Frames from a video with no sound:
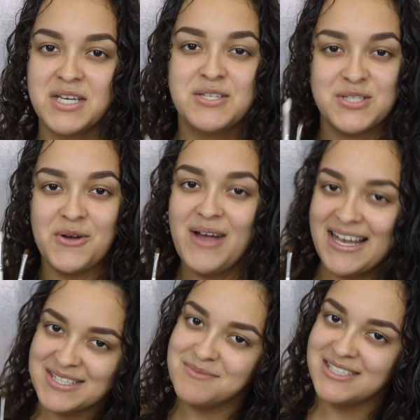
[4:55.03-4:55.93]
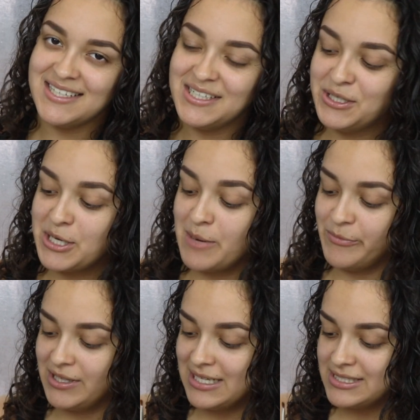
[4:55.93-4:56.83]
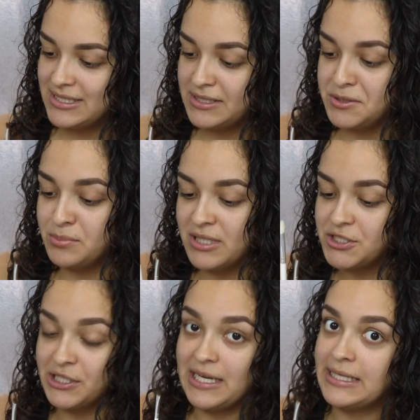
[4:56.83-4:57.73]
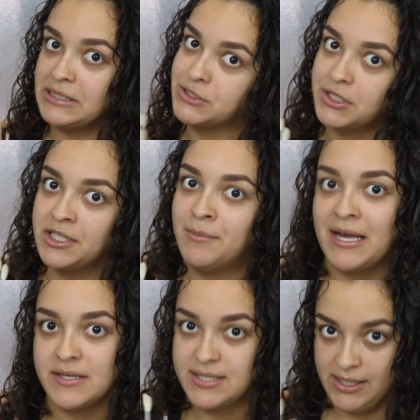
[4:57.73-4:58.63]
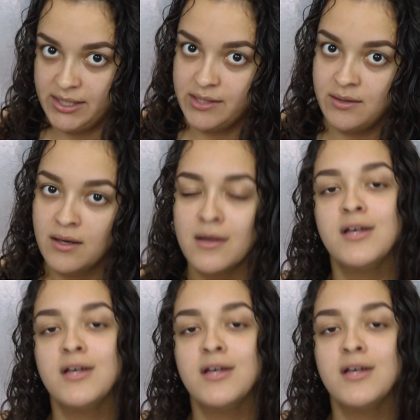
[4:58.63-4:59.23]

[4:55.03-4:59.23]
So as I'm sitting here, I'm realizing that the brush are getting dirty by the second.